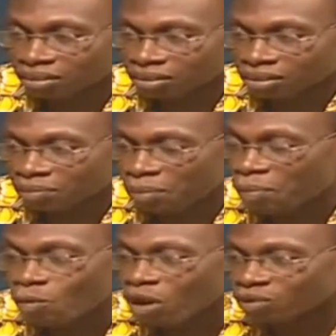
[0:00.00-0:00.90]
people
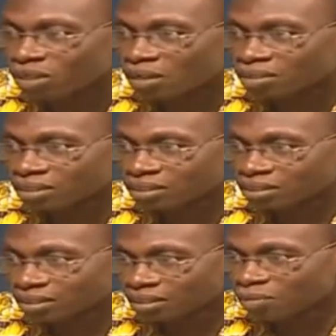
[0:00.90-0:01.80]
who are doing just
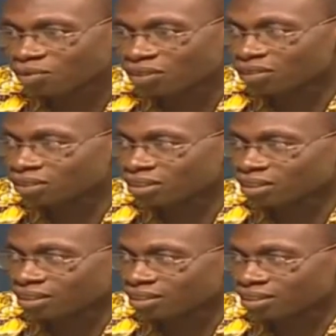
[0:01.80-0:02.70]
simple things and
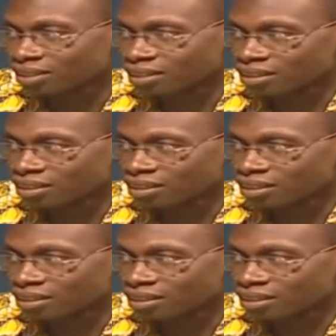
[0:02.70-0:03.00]
they're just getting it.